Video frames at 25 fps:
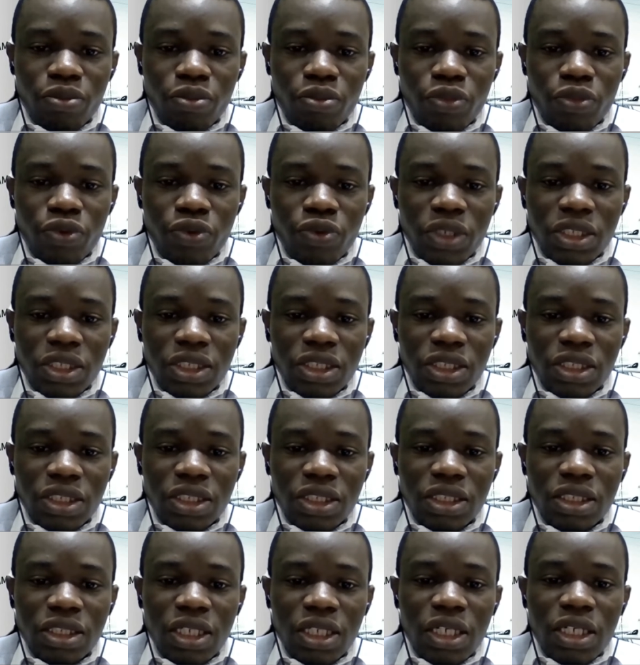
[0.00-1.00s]
which is
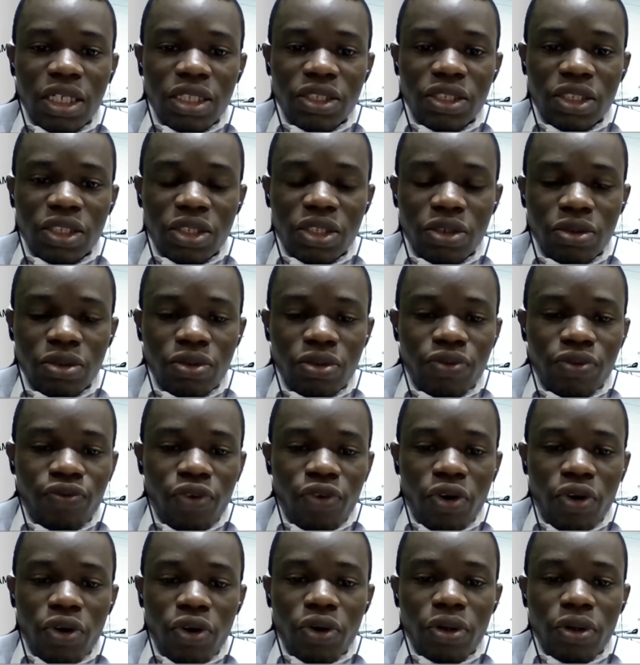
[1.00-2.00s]
skewed
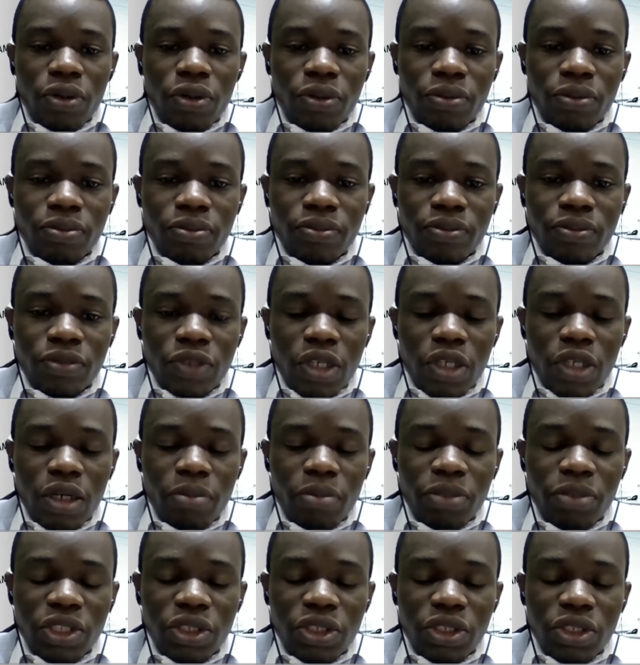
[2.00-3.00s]
for
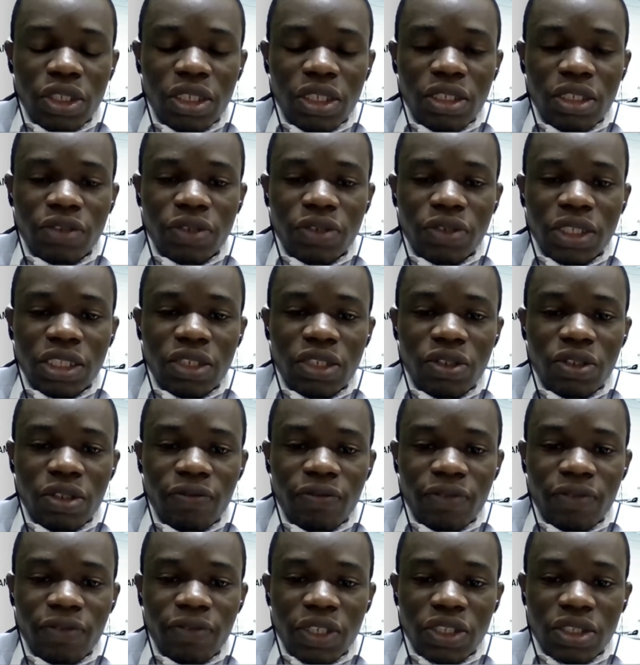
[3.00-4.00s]
majorly retail
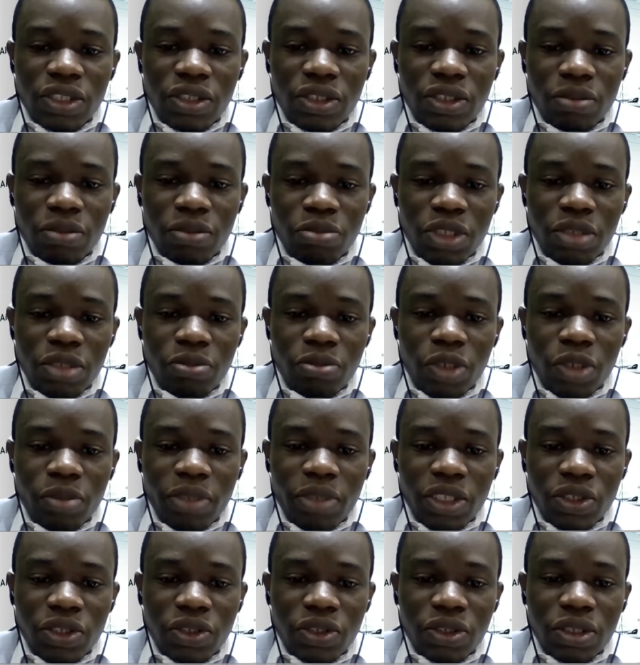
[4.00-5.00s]
investors, minimum
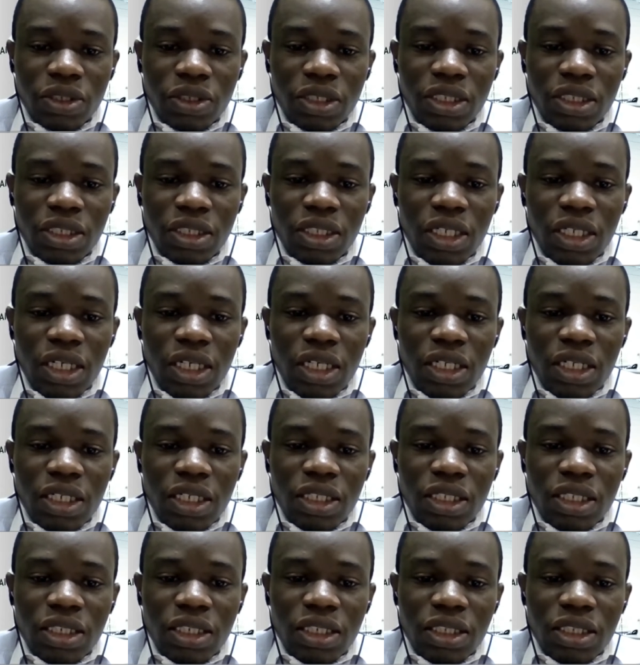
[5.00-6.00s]
entry
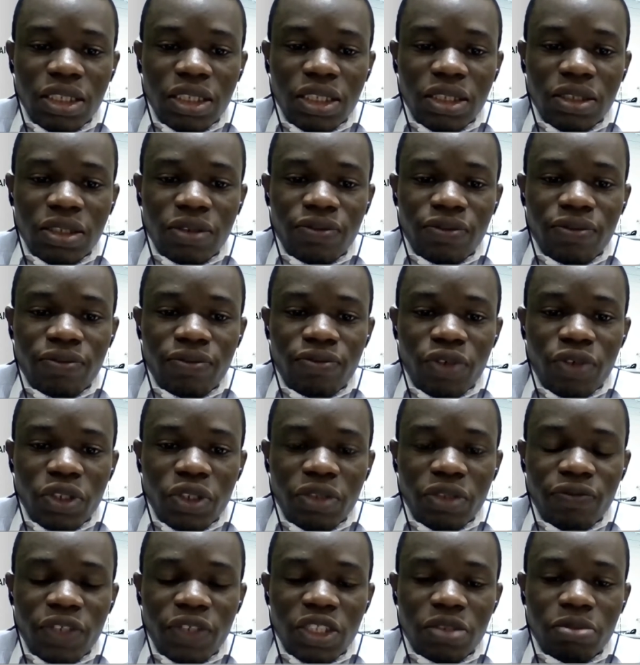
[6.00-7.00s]
is for
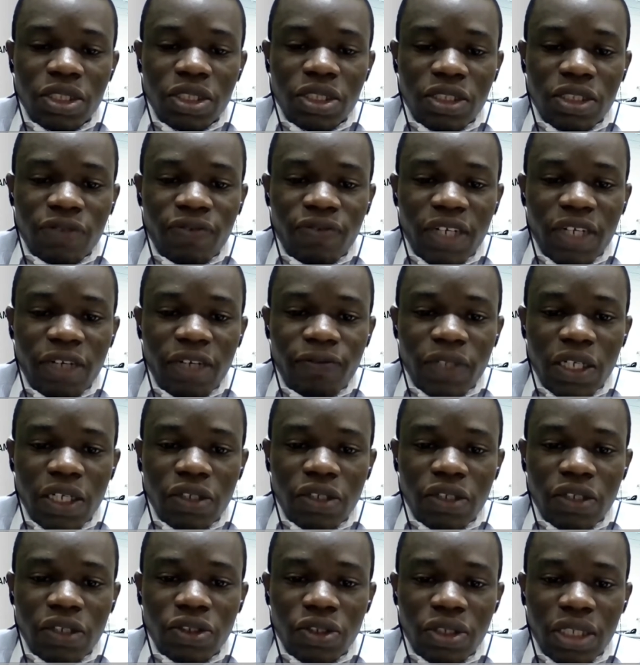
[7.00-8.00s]
investment is
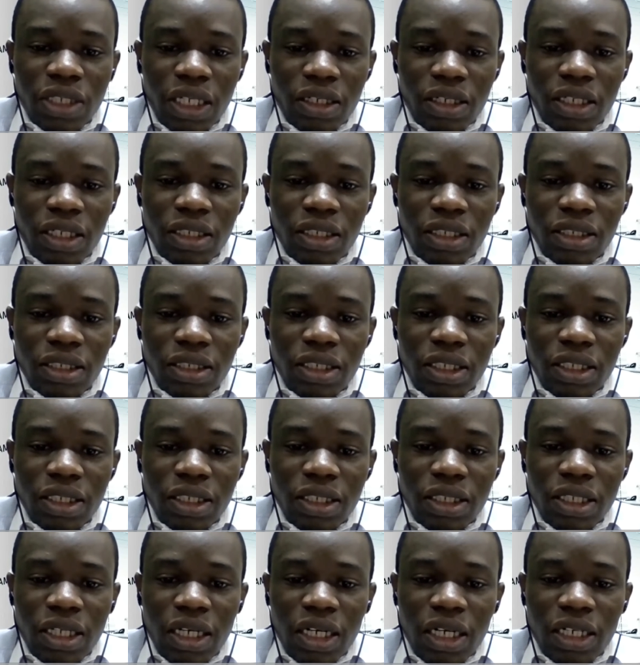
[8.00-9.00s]
5,000 naira,
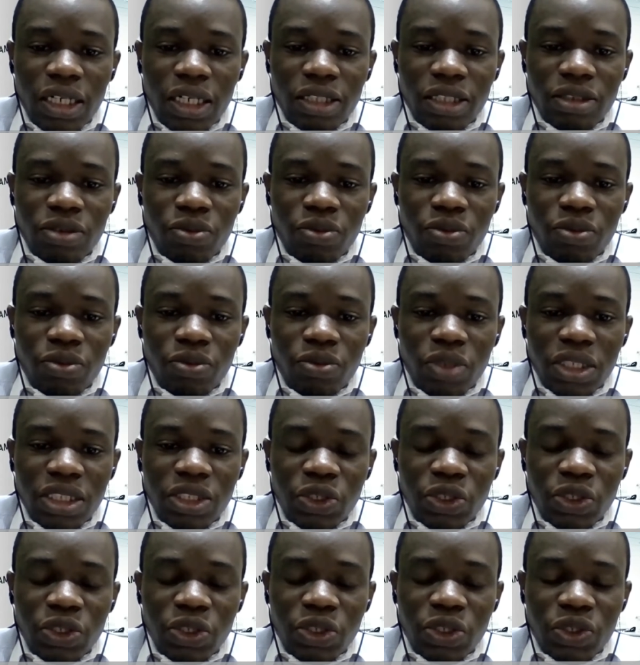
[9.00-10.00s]
and with
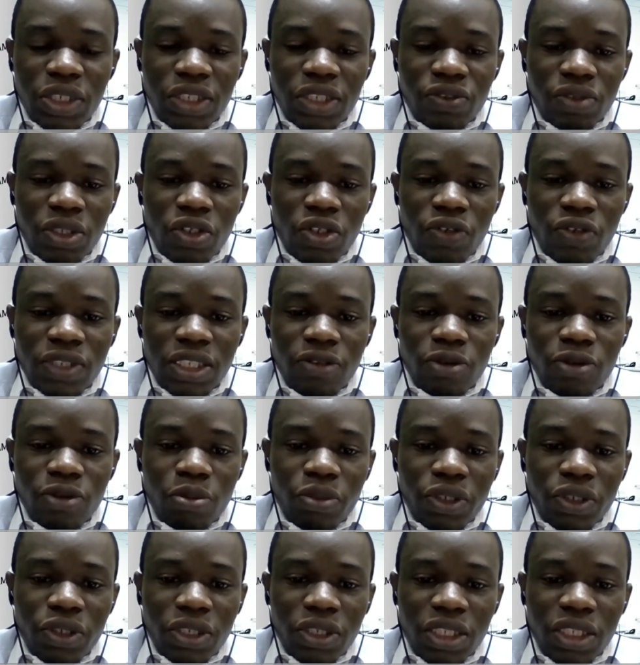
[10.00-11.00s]
interest rate of
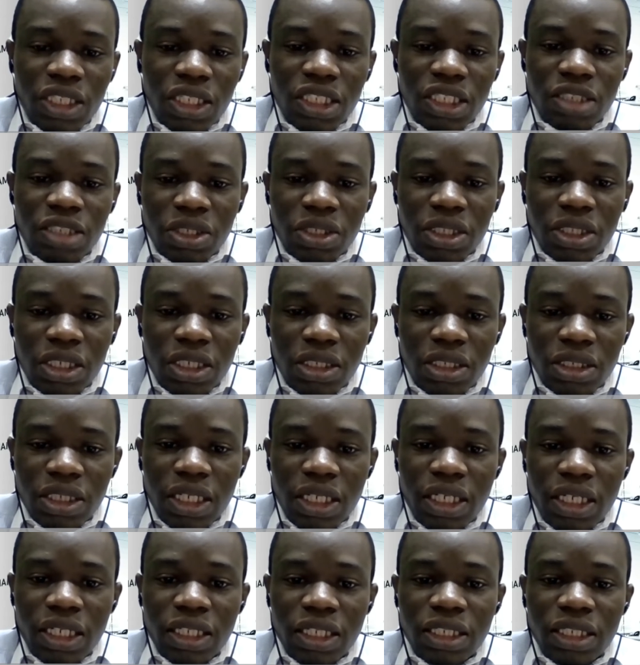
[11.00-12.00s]

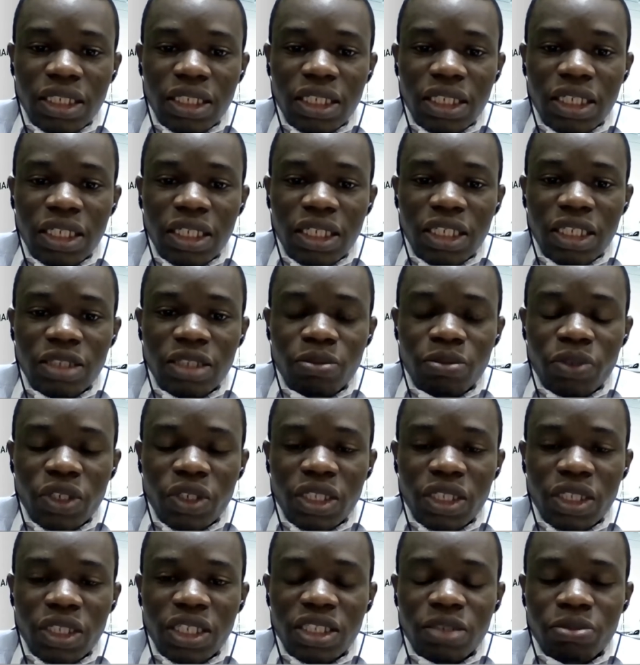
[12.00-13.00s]
7.8% and
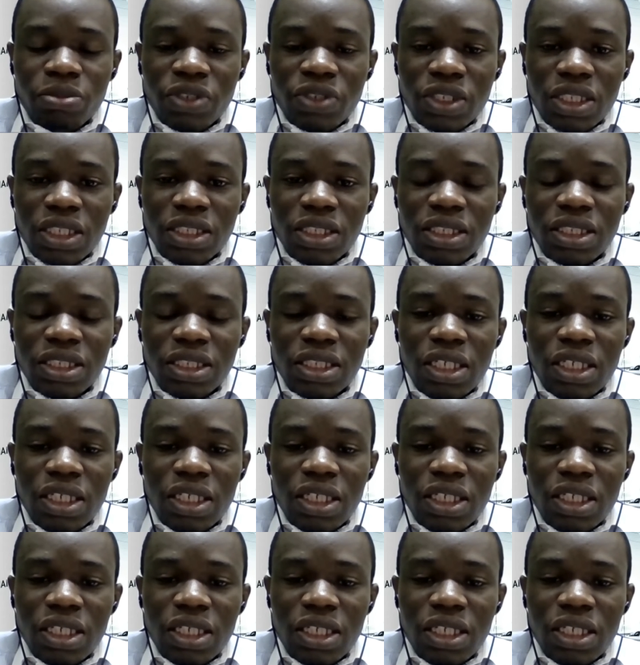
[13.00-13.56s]
8.8%.